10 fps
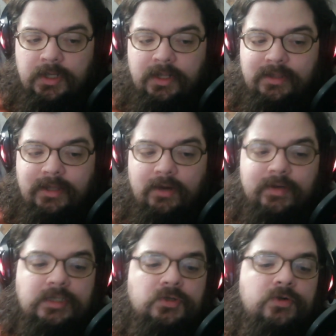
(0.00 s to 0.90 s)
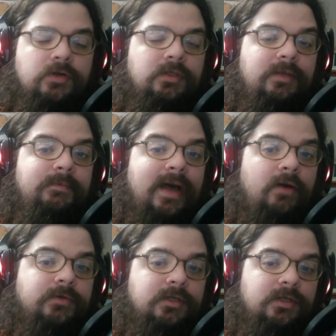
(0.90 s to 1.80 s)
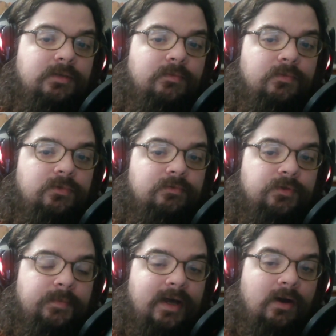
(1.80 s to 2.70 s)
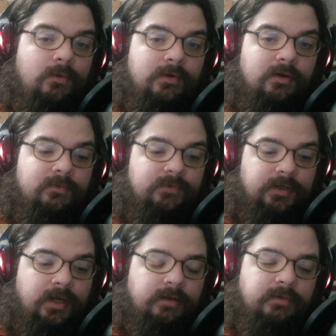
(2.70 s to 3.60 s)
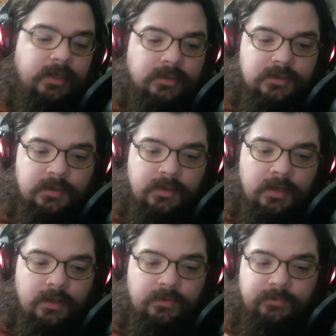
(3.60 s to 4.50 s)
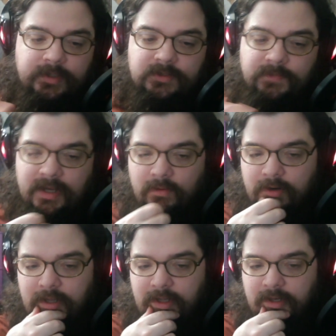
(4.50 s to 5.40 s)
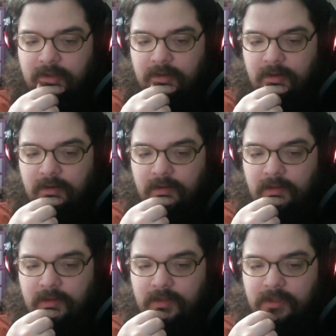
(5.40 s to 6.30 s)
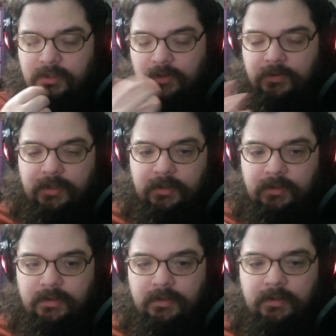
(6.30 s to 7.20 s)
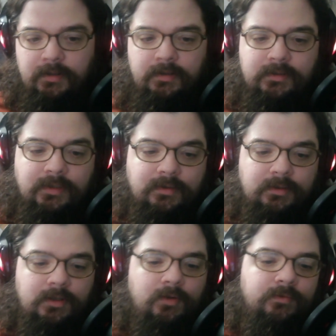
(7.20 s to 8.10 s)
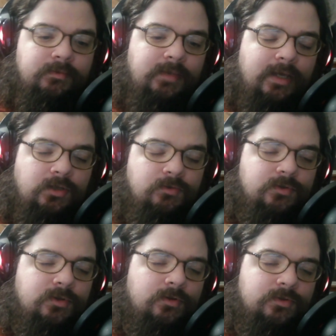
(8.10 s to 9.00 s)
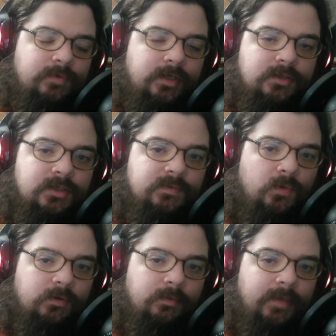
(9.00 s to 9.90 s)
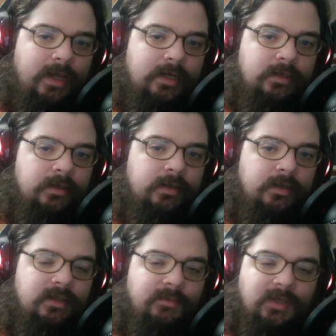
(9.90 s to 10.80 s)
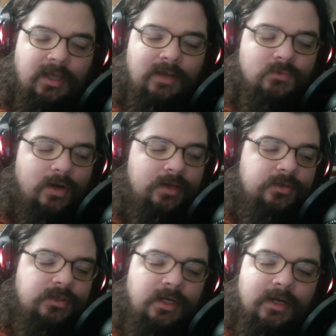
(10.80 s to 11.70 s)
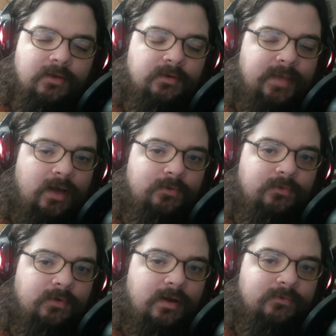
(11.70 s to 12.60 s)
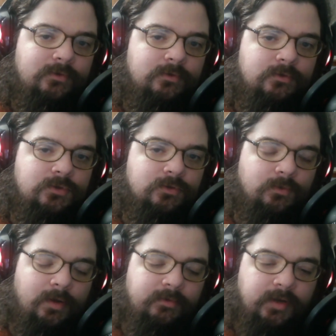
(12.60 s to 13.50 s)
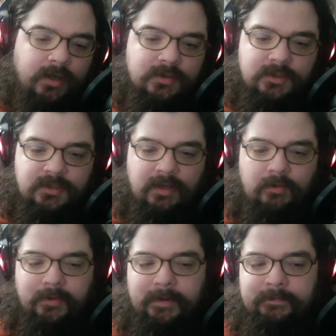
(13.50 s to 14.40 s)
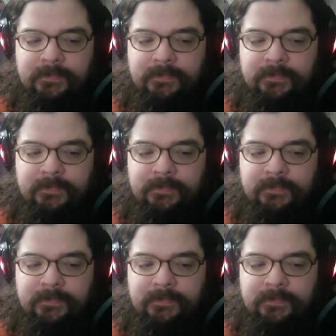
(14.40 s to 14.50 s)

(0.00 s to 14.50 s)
They are eternally bound to him through the power of the Nine Rings, the Rings of Power, and you know they, that you know they use those rings as mortal men. They became wraiths, and now they're bound forever to the One Ring and to Sauron.